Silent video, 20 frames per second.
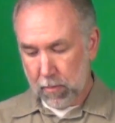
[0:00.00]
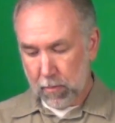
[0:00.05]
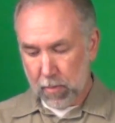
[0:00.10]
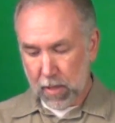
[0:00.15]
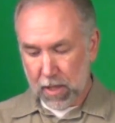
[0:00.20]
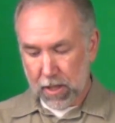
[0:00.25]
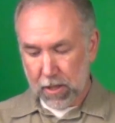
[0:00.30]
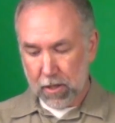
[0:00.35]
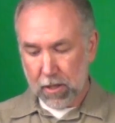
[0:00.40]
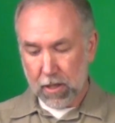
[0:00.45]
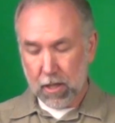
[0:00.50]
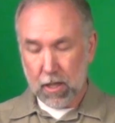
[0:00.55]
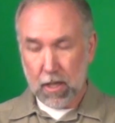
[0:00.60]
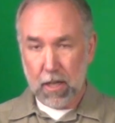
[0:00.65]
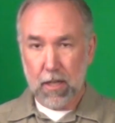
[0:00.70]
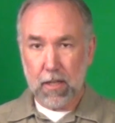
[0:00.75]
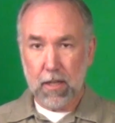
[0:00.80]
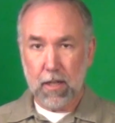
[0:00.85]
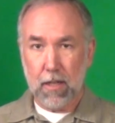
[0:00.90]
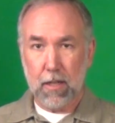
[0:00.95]
Predator
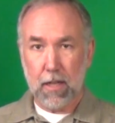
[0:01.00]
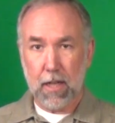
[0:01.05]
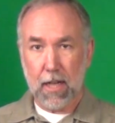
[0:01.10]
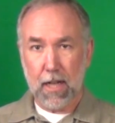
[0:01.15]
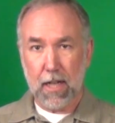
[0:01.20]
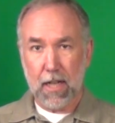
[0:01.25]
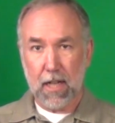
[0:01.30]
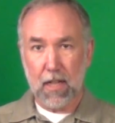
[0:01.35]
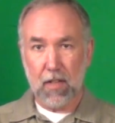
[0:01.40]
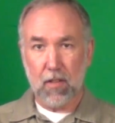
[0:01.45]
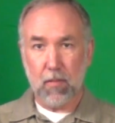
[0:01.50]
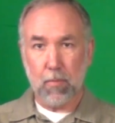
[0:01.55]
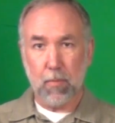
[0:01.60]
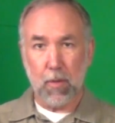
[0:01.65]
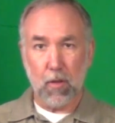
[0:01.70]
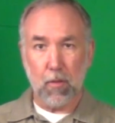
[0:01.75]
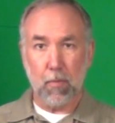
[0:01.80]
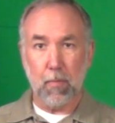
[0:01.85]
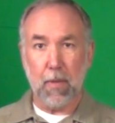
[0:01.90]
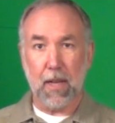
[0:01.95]
Guard, Nite Eyes,
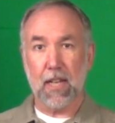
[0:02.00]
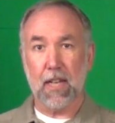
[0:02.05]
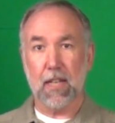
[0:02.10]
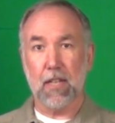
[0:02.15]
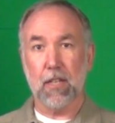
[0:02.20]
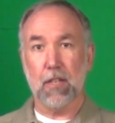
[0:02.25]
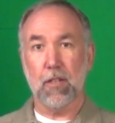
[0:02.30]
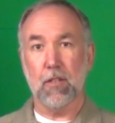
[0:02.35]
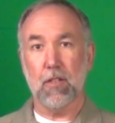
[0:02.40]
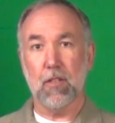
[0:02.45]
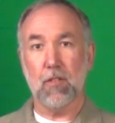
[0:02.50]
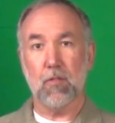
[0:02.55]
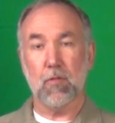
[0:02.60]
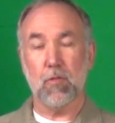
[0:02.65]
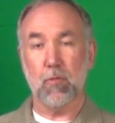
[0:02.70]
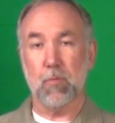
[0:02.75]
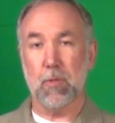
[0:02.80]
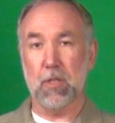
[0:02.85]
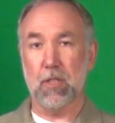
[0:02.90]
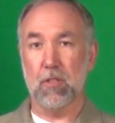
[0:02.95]
both magnetic units,
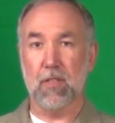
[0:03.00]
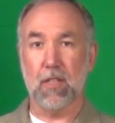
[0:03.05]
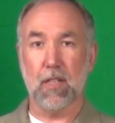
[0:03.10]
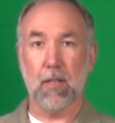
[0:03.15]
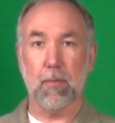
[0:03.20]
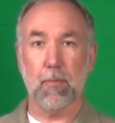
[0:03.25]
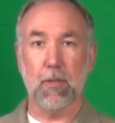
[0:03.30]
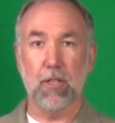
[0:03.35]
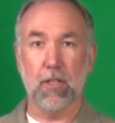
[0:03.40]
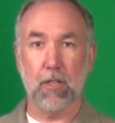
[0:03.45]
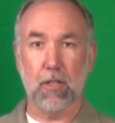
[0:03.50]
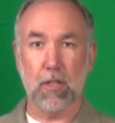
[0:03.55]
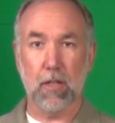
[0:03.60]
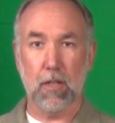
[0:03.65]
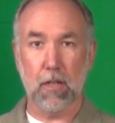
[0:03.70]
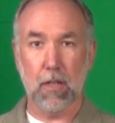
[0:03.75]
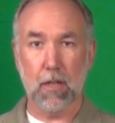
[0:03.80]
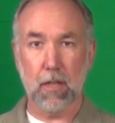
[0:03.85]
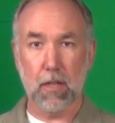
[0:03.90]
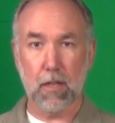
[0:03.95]
which means you stick them on your
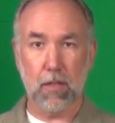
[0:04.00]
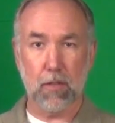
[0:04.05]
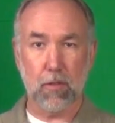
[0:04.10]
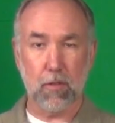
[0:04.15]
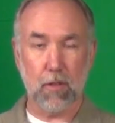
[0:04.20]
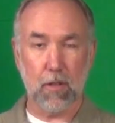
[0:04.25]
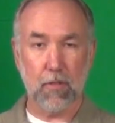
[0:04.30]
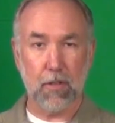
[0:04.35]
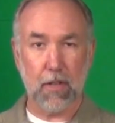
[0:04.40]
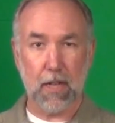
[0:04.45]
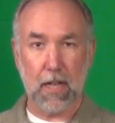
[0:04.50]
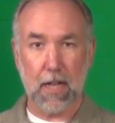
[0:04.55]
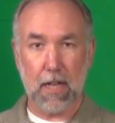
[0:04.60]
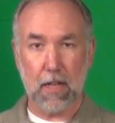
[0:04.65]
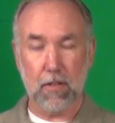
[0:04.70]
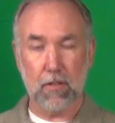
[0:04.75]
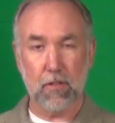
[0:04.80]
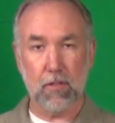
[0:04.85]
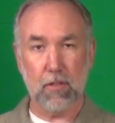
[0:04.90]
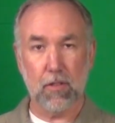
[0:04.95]
car, on the door of your
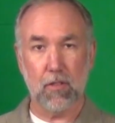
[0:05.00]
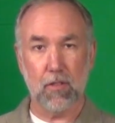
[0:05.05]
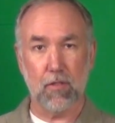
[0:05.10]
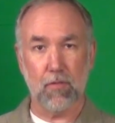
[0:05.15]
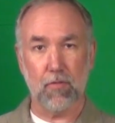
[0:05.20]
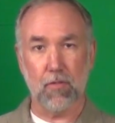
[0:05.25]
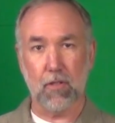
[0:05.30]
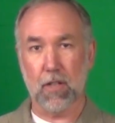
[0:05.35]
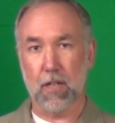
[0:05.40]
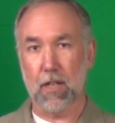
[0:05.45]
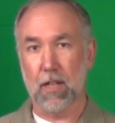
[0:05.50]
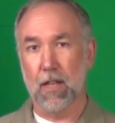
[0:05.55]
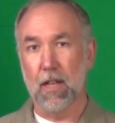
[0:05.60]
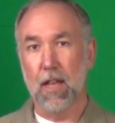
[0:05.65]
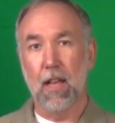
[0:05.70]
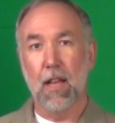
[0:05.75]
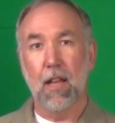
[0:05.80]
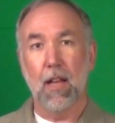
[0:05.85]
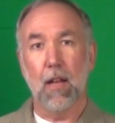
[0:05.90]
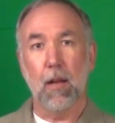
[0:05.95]
house. You use it for
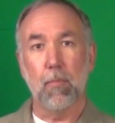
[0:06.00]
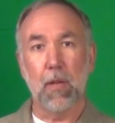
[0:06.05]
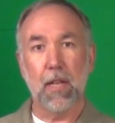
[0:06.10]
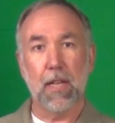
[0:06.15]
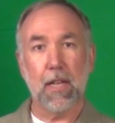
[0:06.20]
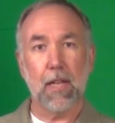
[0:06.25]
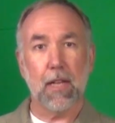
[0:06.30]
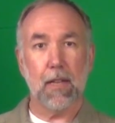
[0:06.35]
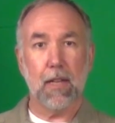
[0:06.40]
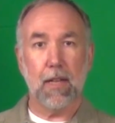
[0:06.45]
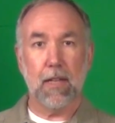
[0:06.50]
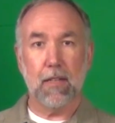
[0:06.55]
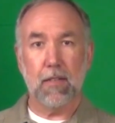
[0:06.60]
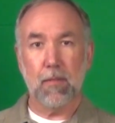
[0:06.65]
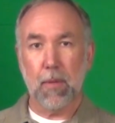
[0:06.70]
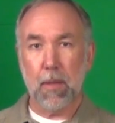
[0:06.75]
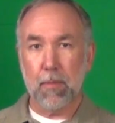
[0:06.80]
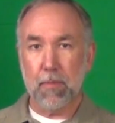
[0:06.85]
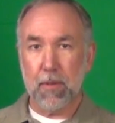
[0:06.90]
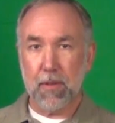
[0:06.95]
a blinking light to
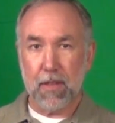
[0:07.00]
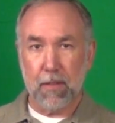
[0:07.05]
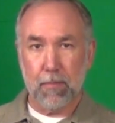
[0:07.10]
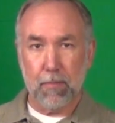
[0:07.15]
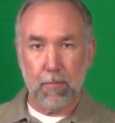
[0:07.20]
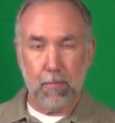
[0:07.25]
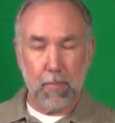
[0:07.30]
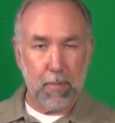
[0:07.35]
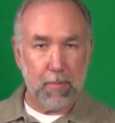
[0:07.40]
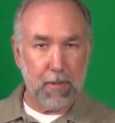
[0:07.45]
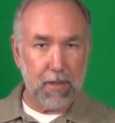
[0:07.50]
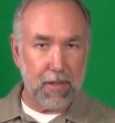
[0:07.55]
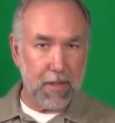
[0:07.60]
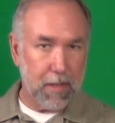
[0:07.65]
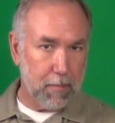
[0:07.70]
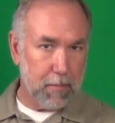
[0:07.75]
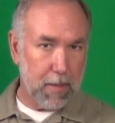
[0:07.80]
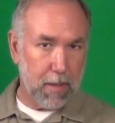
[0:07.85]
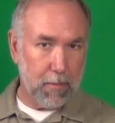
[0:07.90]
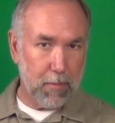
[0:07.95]
make people
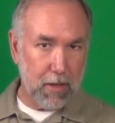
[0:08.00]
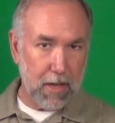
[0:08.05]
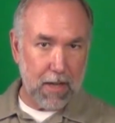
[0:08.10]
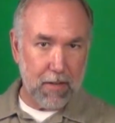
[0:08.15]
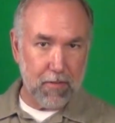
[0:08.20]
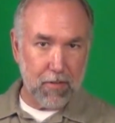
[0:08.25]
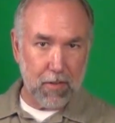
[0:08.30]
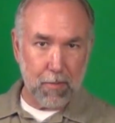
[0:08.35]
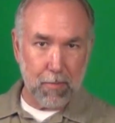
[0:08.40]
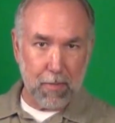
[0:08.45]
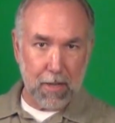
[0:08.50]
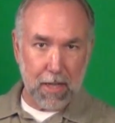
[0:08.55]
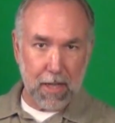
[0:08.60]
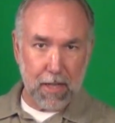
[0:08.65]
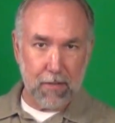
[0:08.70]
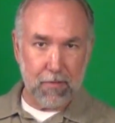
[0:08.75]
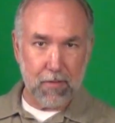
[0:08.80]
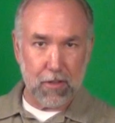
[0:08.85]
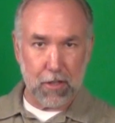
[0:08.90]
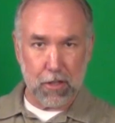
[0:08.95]
think maybe you have some
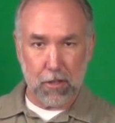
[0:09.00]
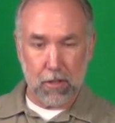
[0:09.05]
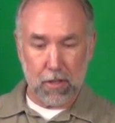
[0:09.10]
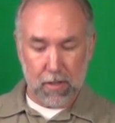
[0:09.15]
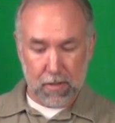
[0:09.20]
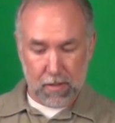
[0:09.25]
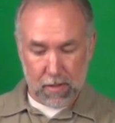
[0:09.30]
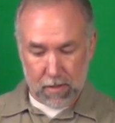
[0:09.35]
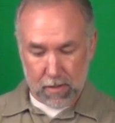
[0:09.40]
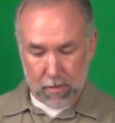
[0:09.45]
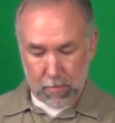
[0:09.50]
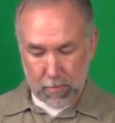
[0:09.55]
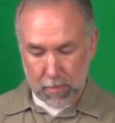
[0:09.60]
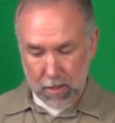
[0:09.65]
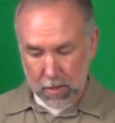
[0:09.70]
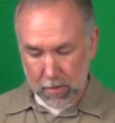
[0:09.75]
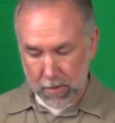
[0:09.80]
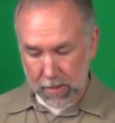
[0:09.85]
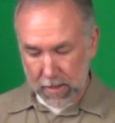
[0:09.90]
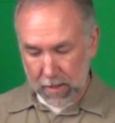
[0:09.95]
kind of security system
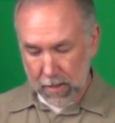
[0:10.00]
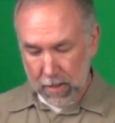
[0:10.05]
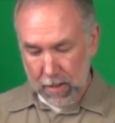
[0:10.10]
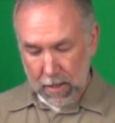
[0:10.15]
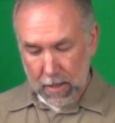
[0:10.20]
going.